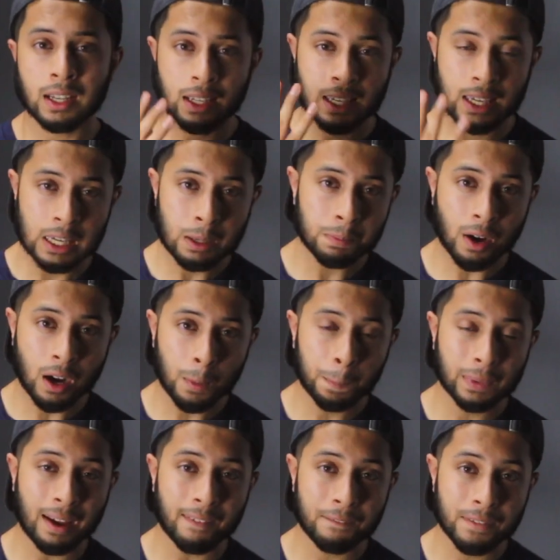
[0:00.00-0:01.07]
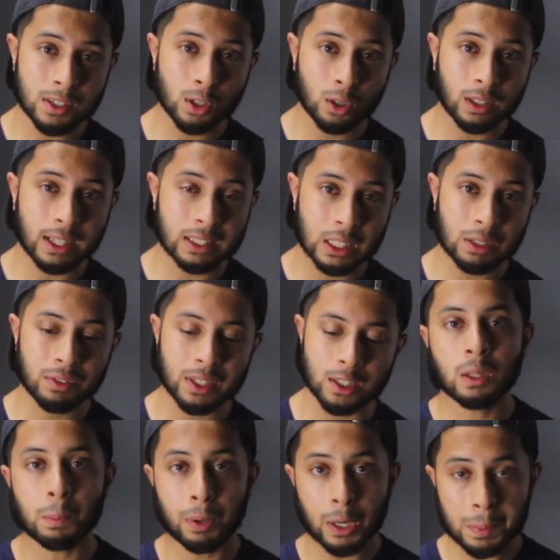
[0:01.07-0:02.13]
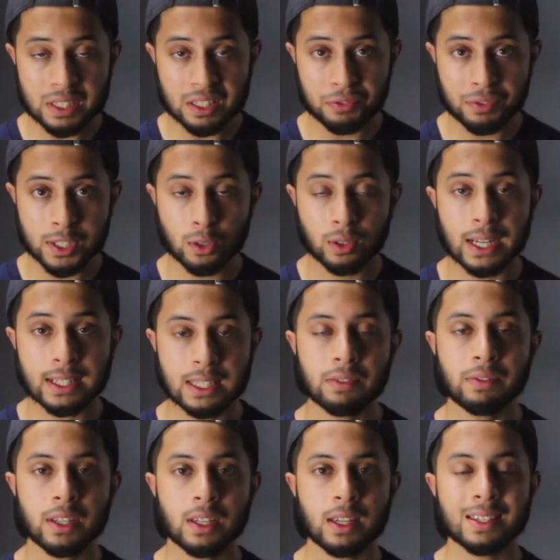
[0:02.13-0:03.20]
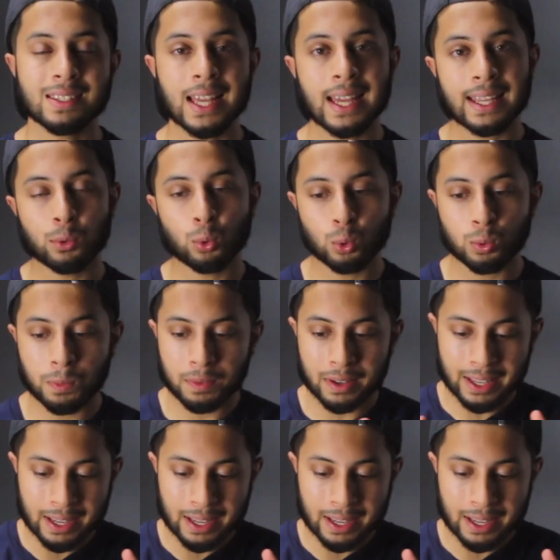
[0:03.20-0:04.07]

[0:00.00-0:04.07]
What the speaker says: Keep up that physical activity. The purpose of physical activity is that it will